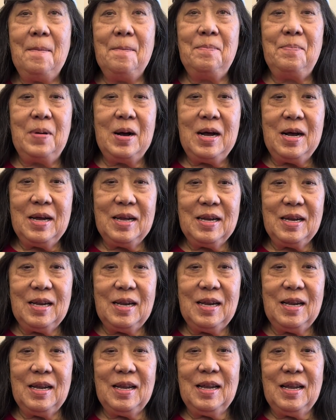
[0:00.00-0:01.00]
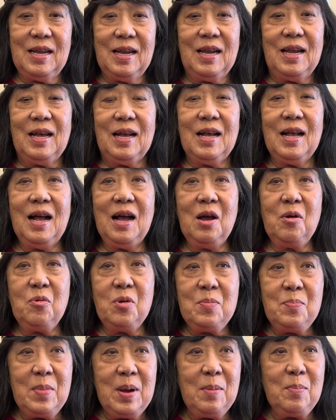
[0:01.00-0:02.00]
But I
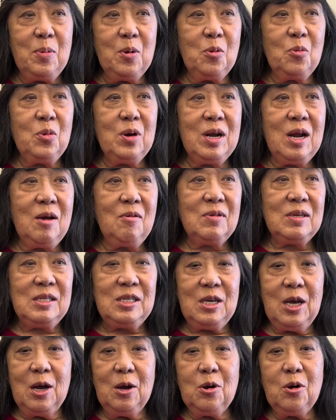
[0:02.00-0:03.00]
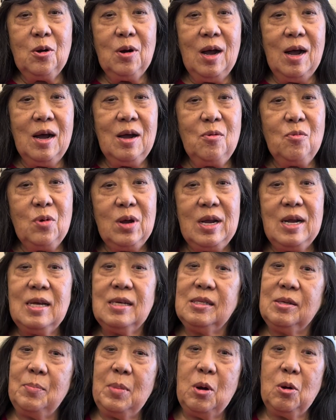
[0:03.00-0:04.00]
remember when I was younger, I'd read his
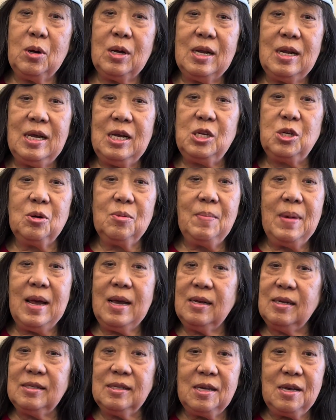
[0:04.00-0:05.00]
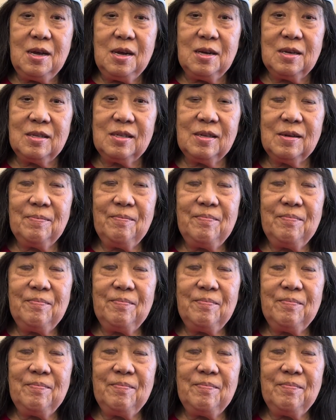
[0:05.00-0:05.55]
American Legion magazines,